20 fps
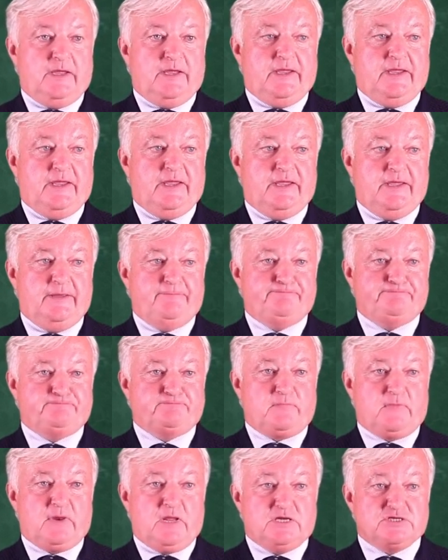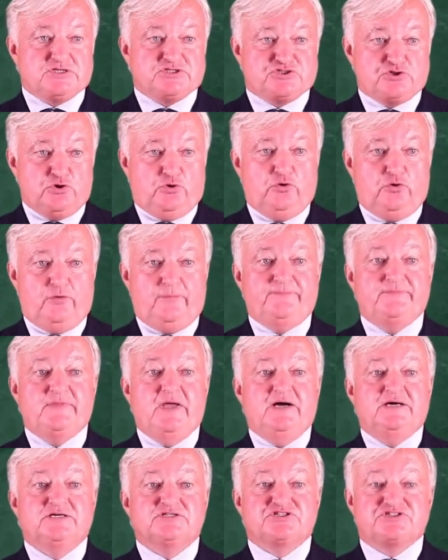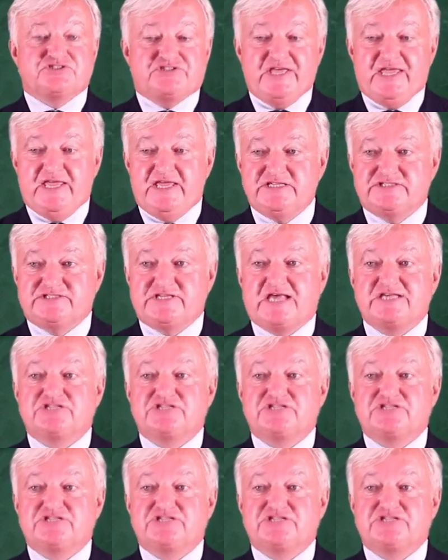So states